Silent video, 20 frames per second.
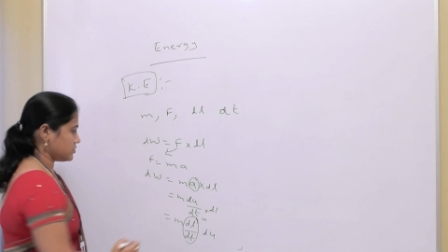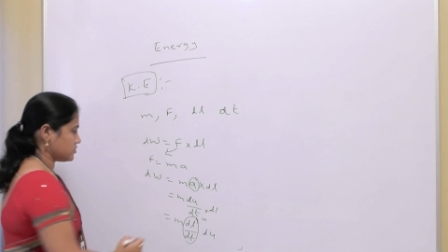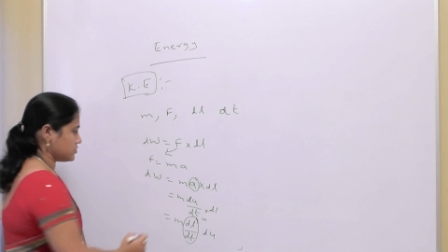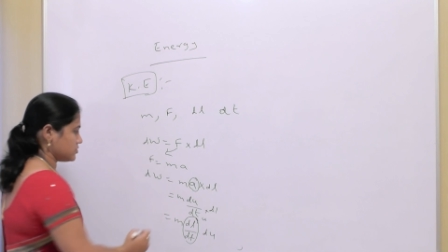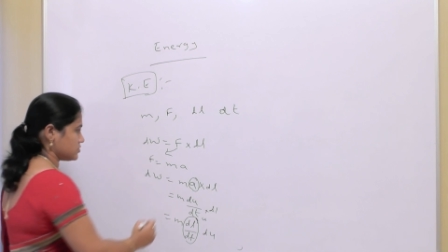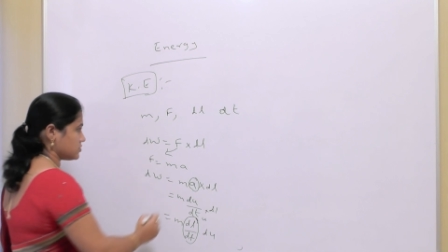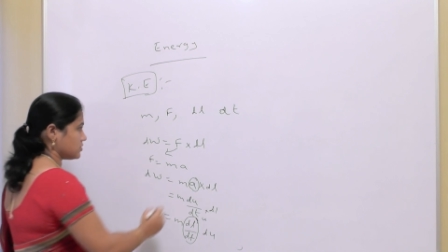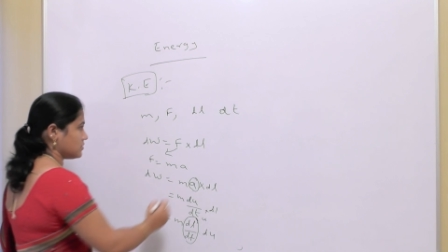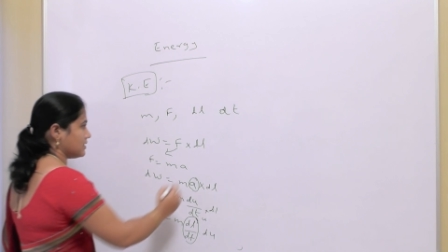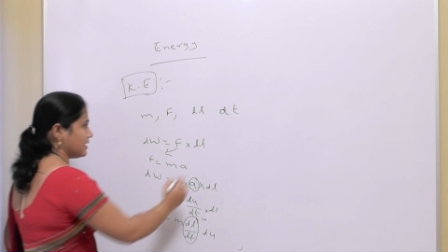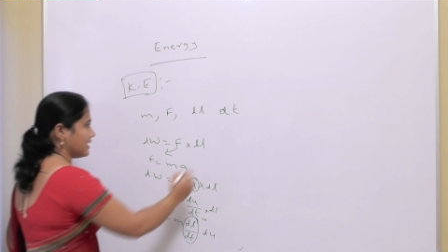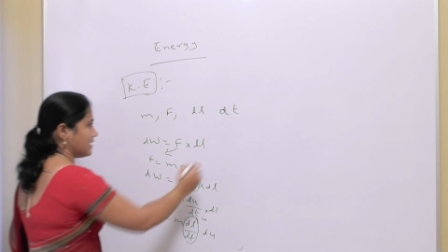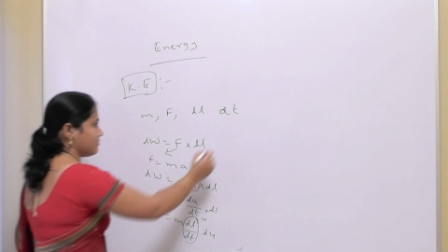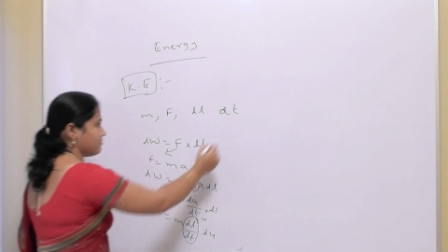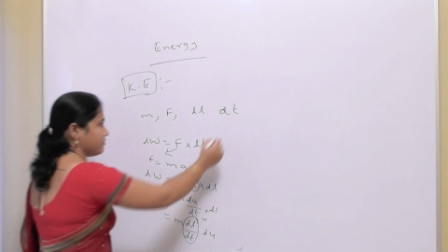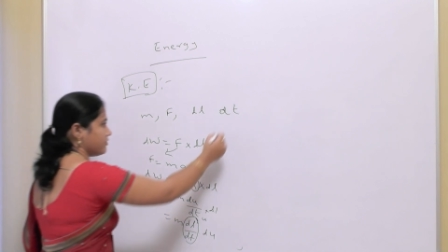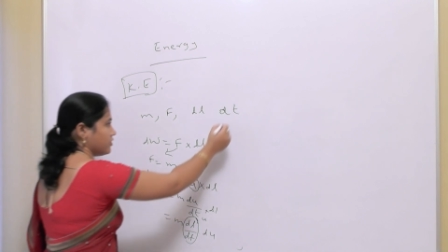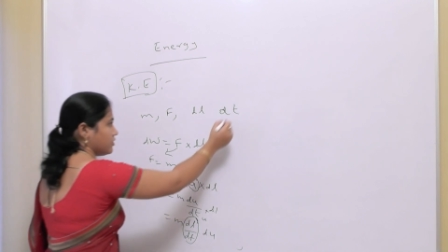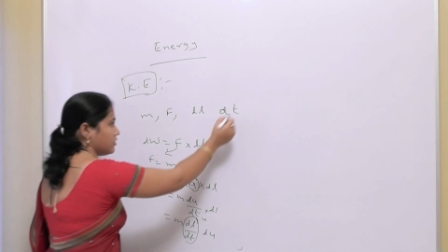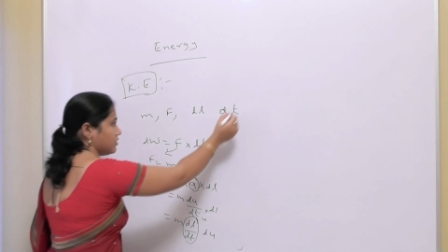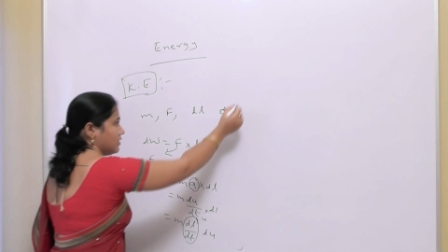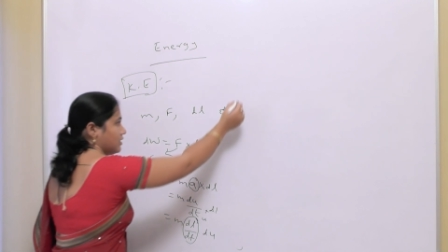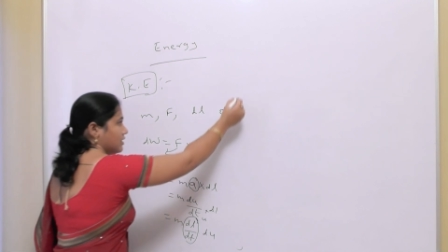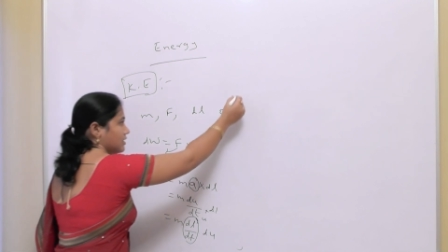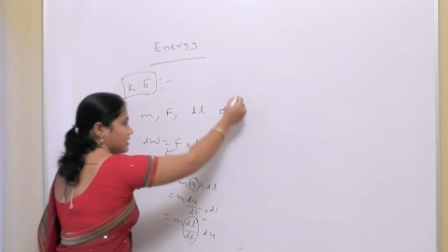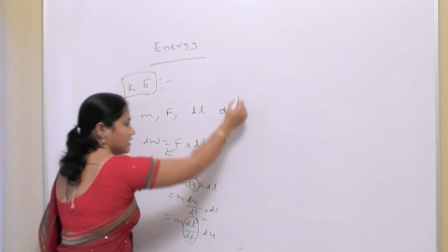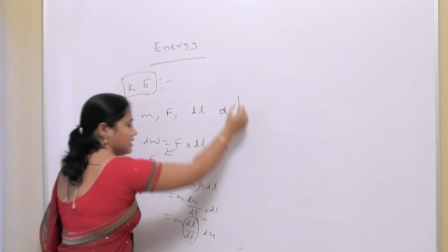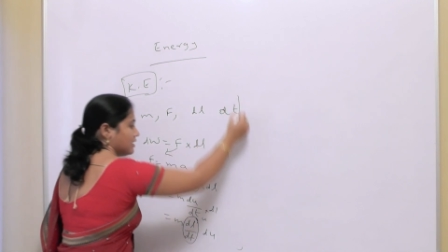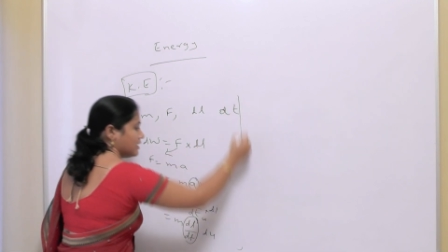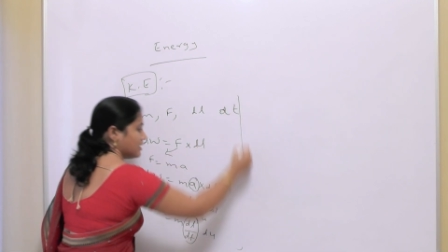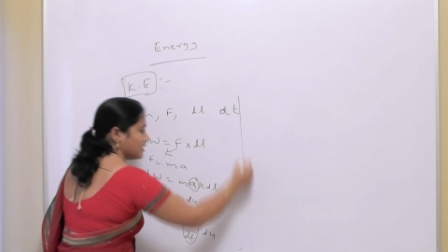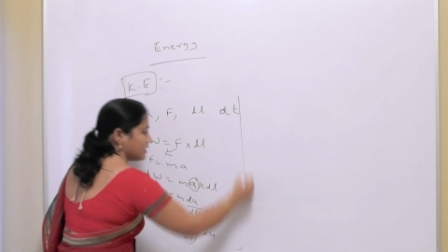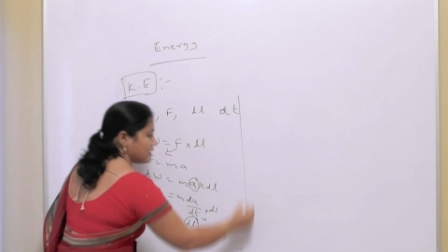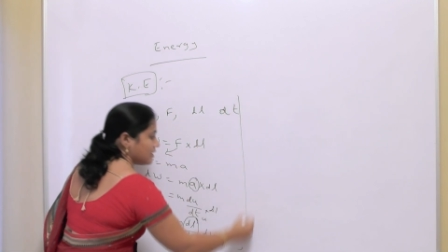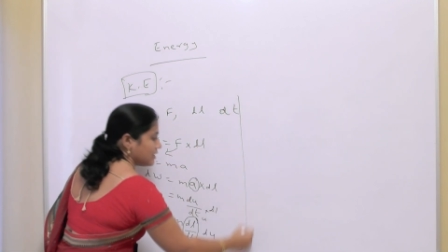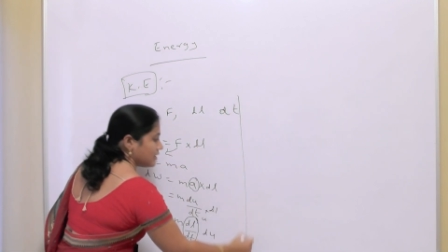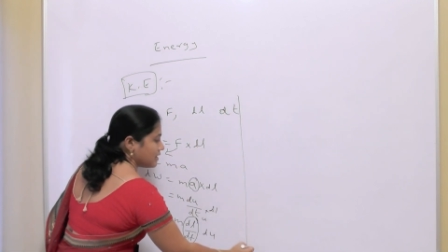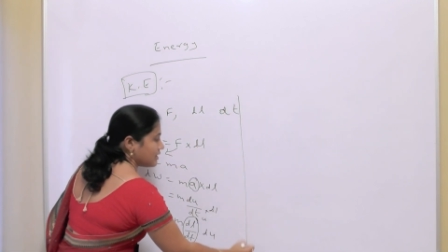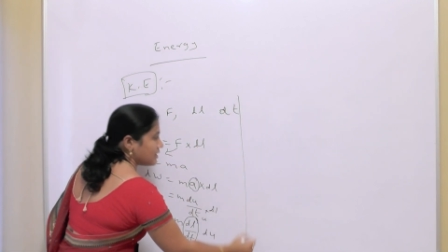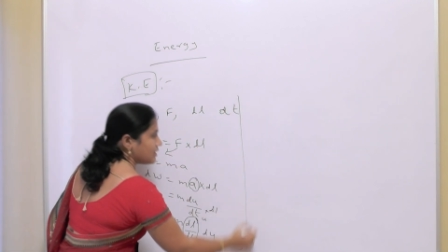So therefore
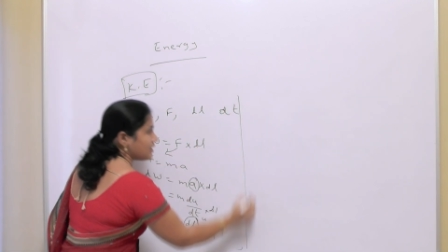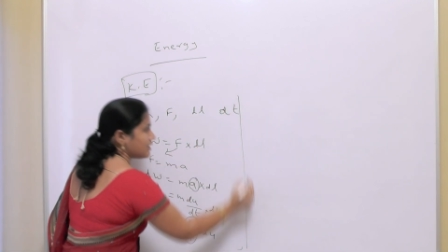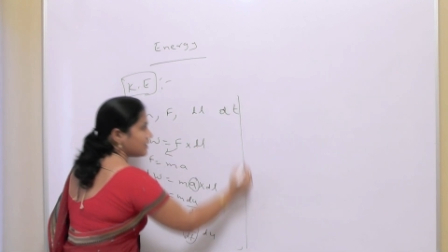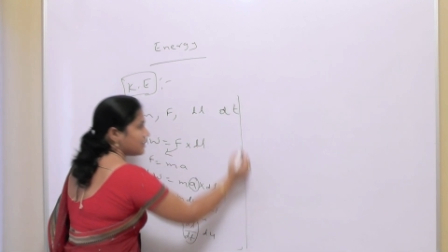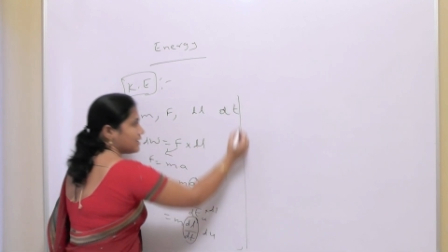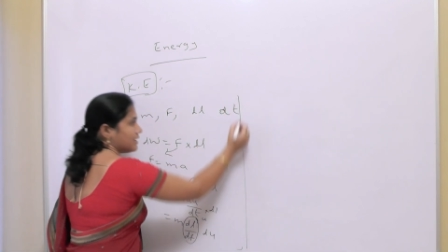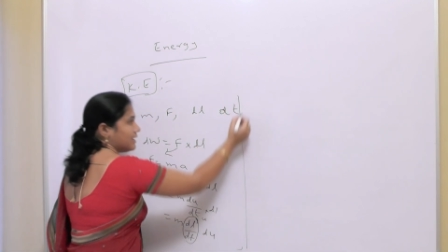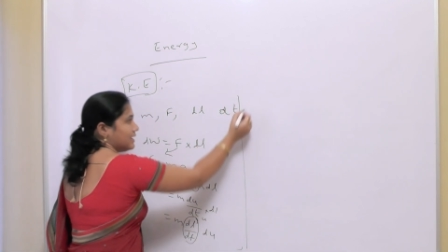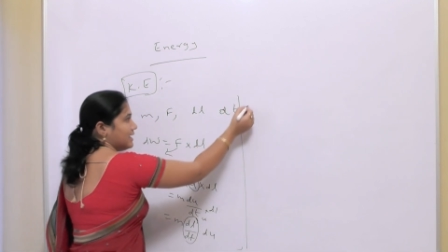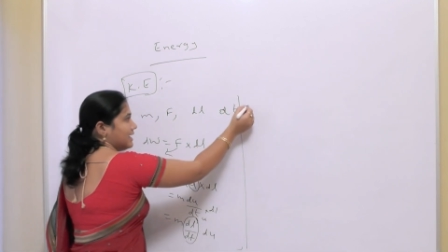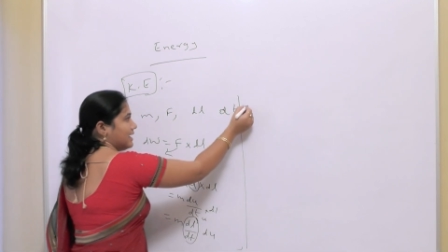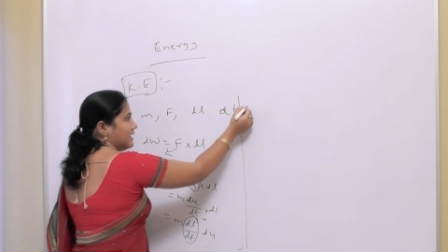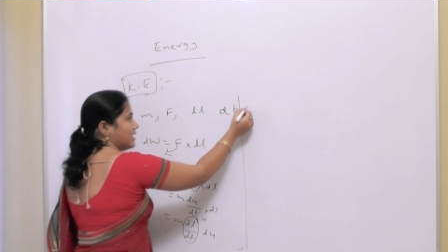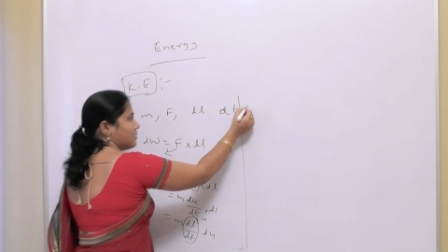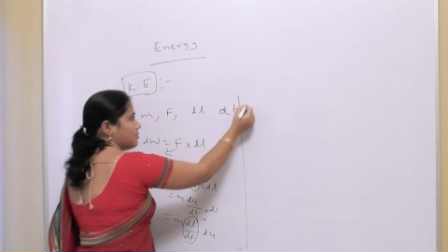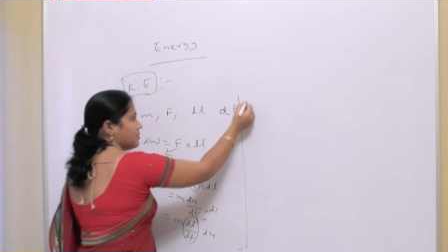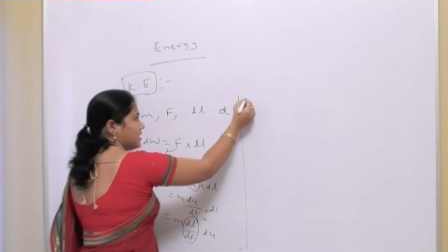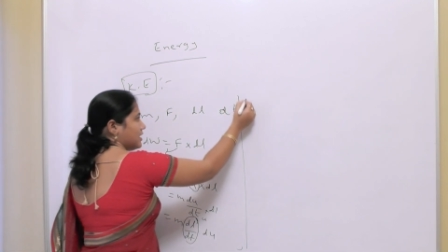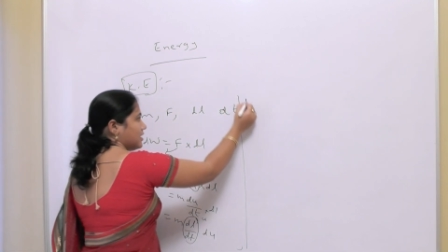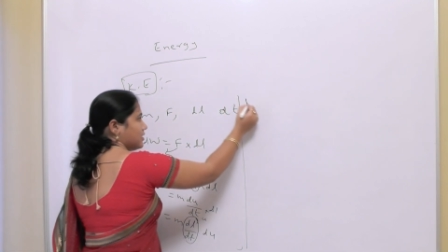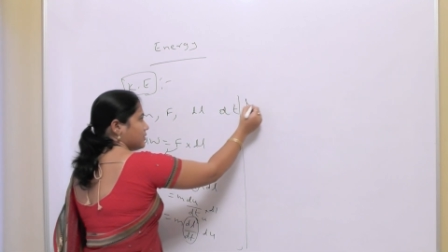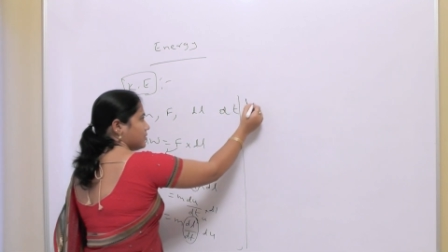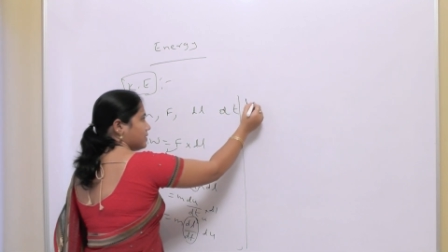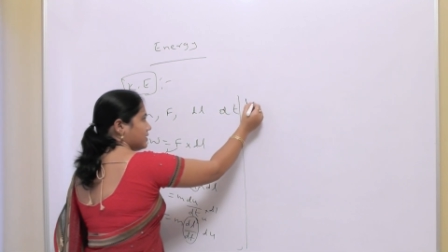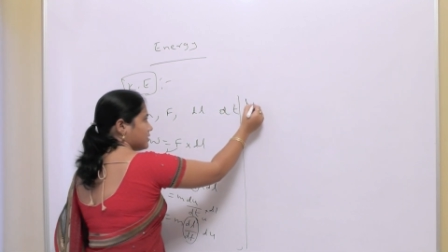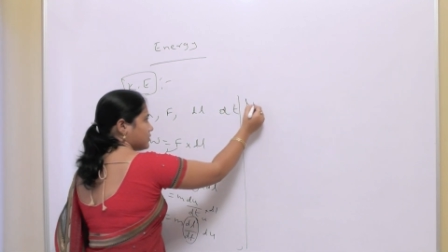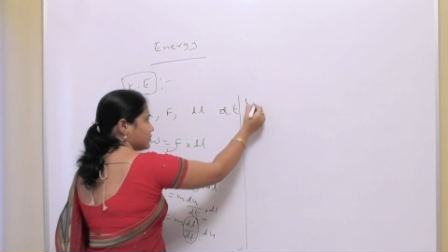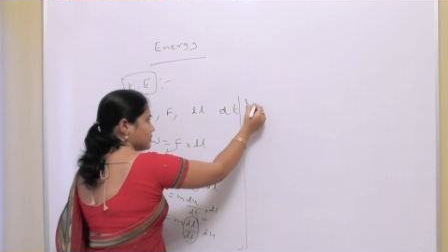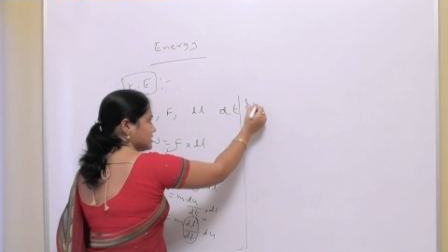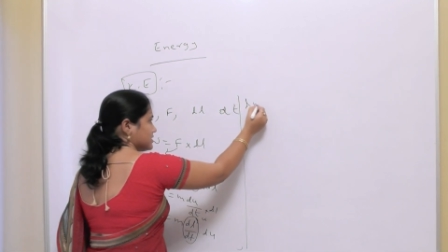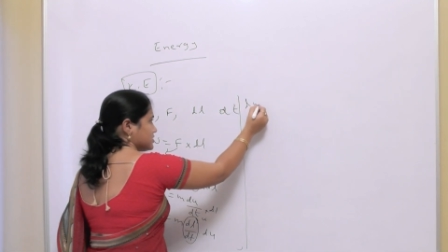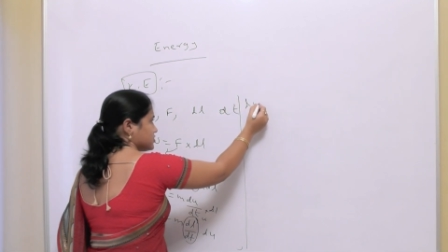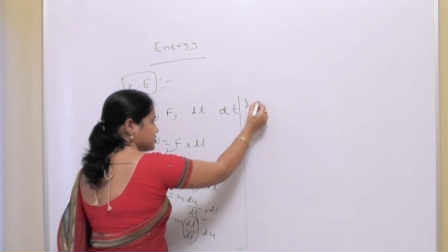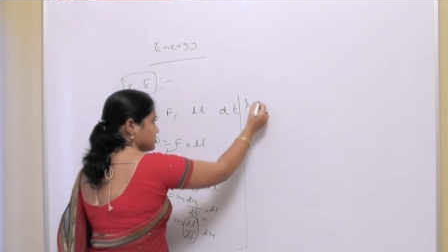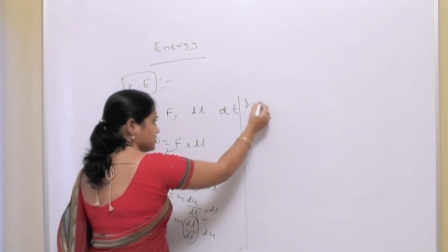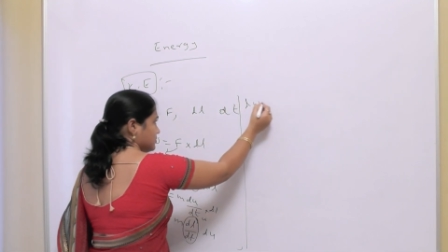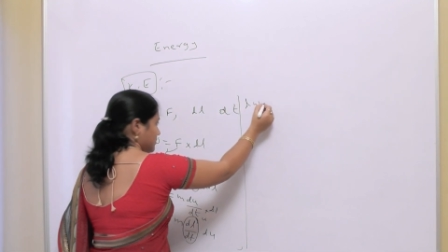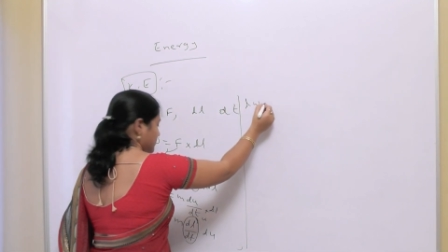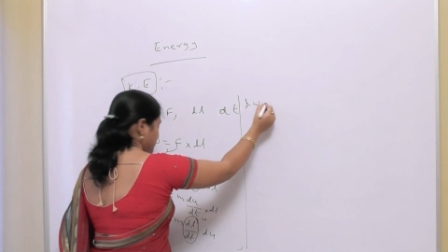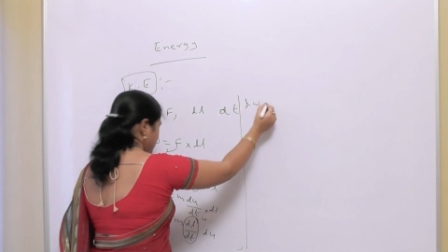dw equals
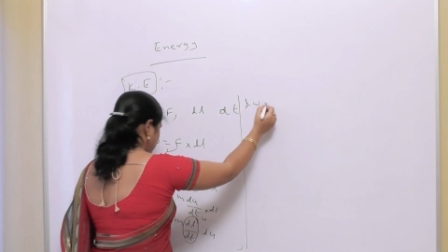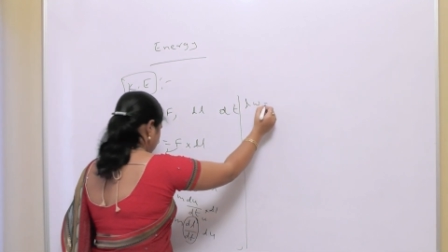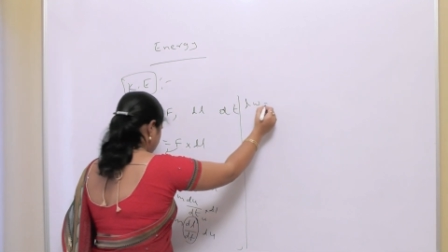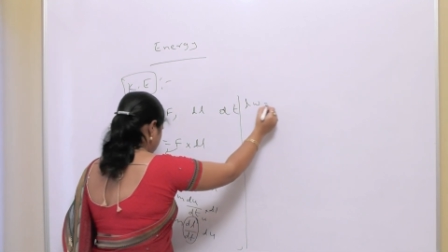to